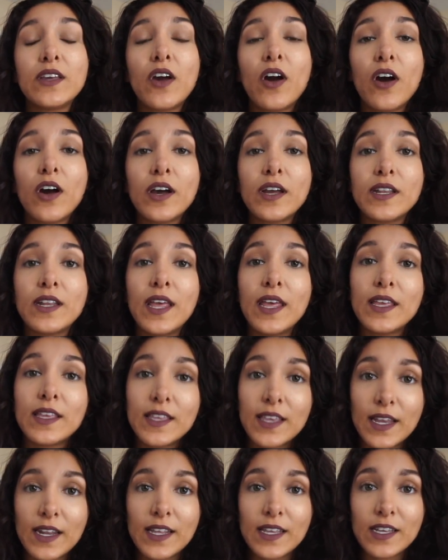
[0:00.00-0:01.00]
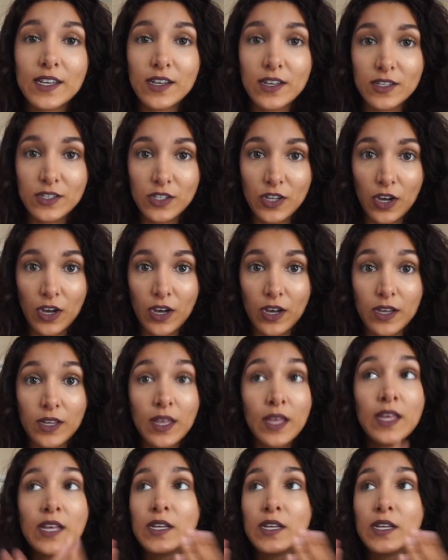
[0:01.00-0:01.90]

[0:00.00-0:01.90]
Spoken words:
on getting a dog,